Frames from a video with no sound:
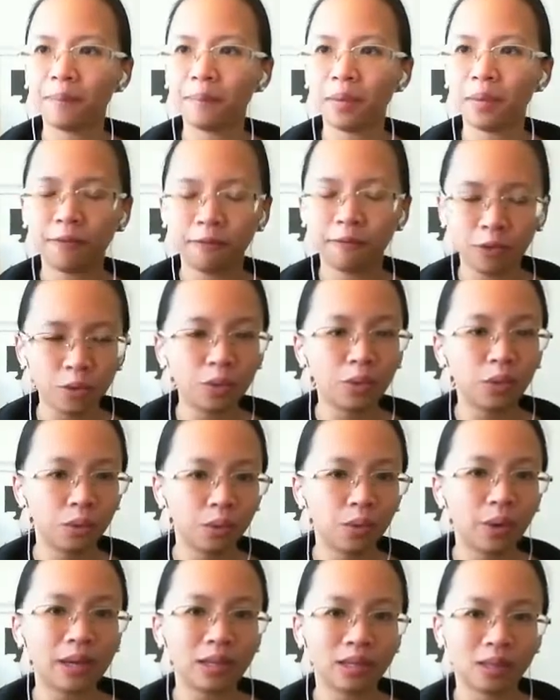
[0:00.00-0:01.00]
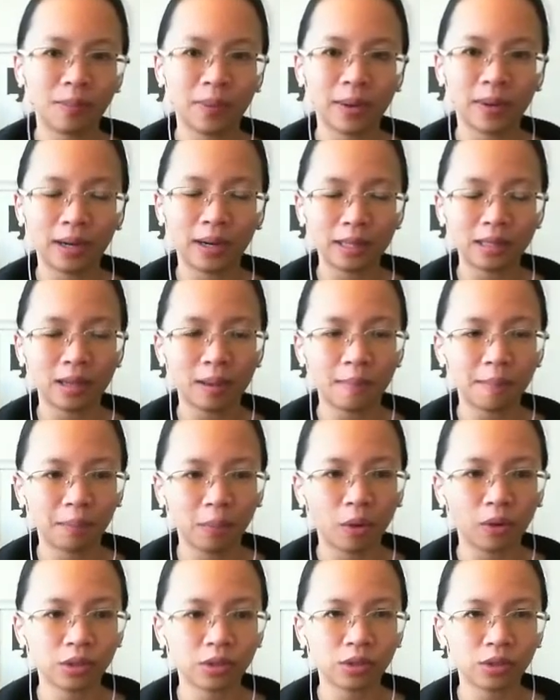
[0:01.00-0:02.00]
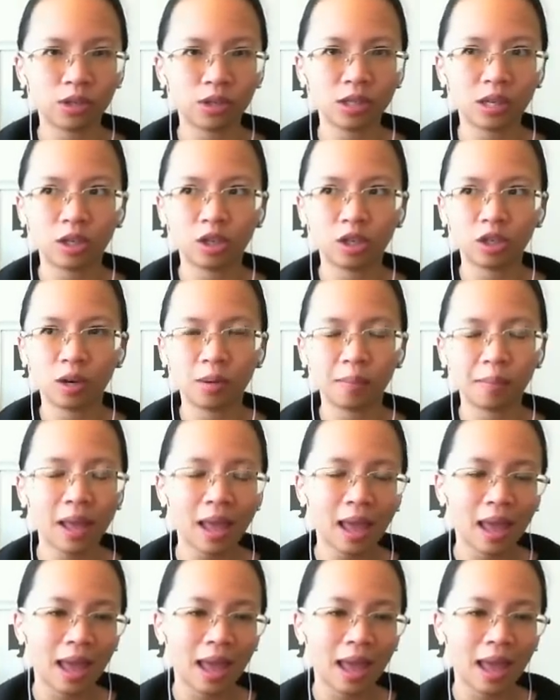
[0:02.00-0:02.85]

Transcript: if you do experience imposter syndrome,